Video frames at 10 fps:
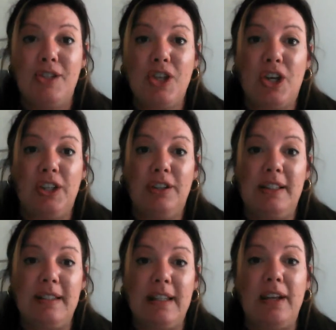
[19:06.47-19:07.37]
So
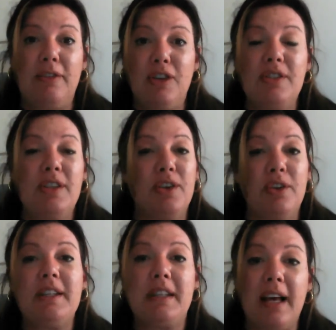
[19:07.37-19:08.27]
instead of using all
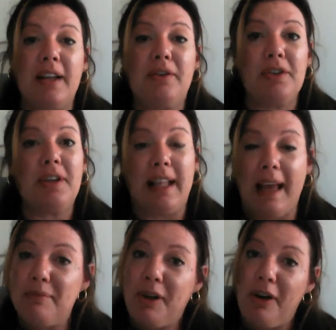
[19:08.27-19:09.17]
the data on your
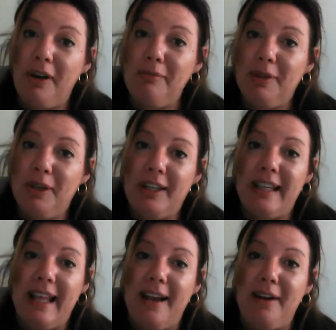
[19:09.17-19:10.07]
laptop, you can
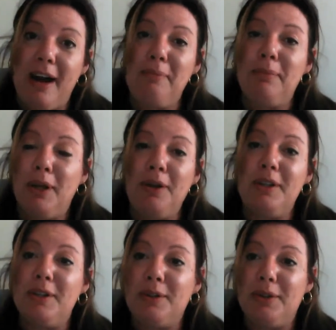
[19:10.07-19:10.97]
now upload
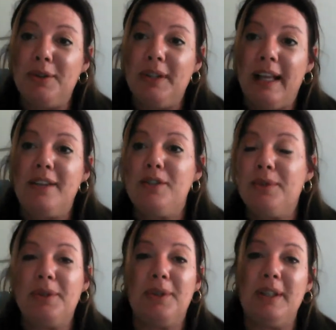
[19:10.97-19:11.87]
it all and
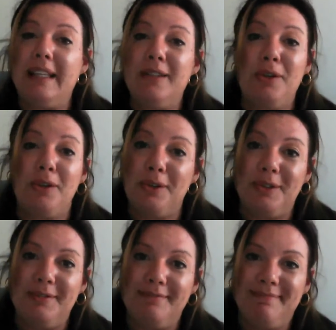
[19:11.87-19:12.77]
do it all in Google.